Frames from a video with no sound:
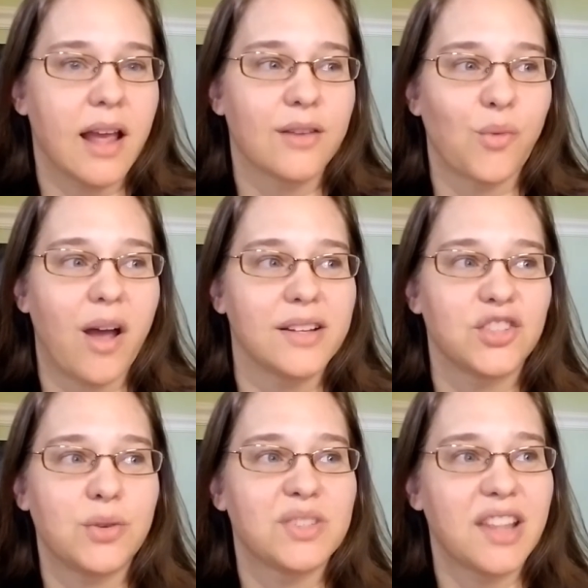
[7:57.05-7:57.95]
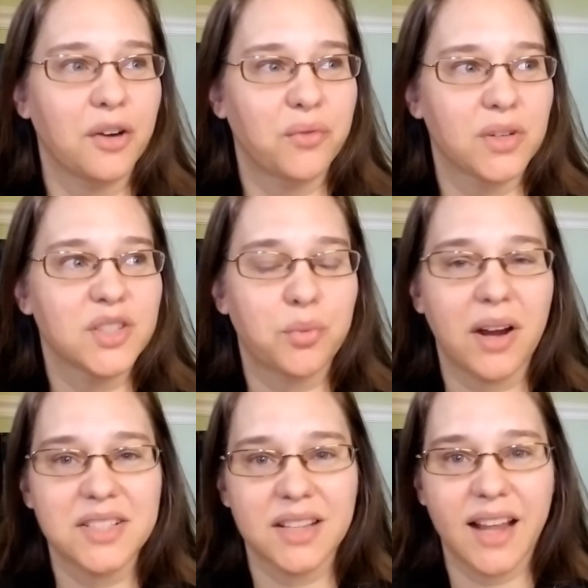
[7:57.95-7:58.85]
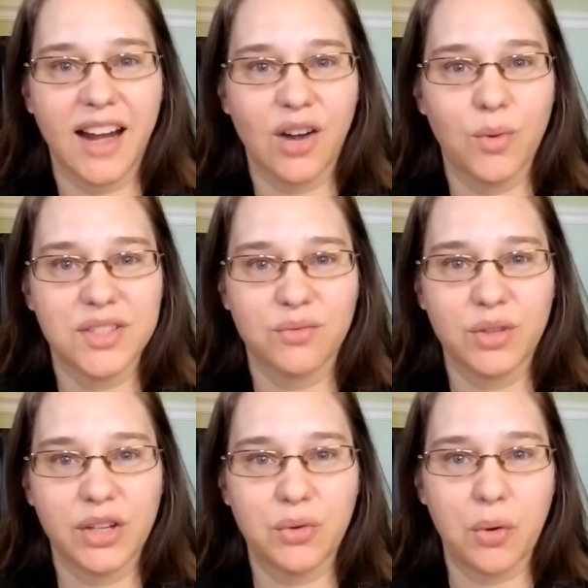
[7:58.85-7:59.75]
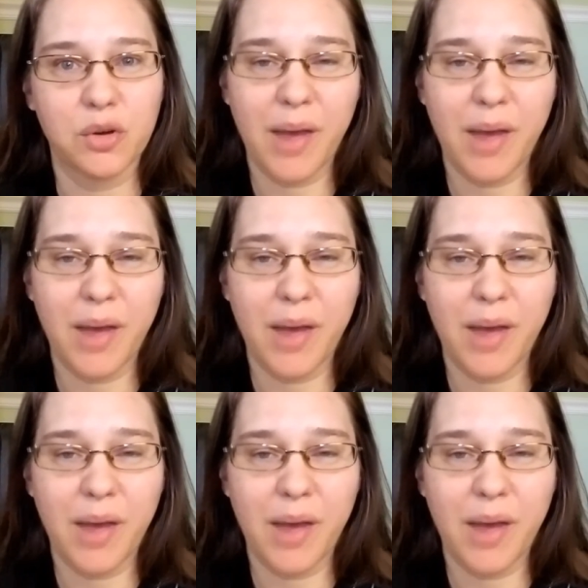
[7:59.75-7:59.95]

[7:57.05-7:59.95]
and why she was therefore surprised that the hair wasn't really growing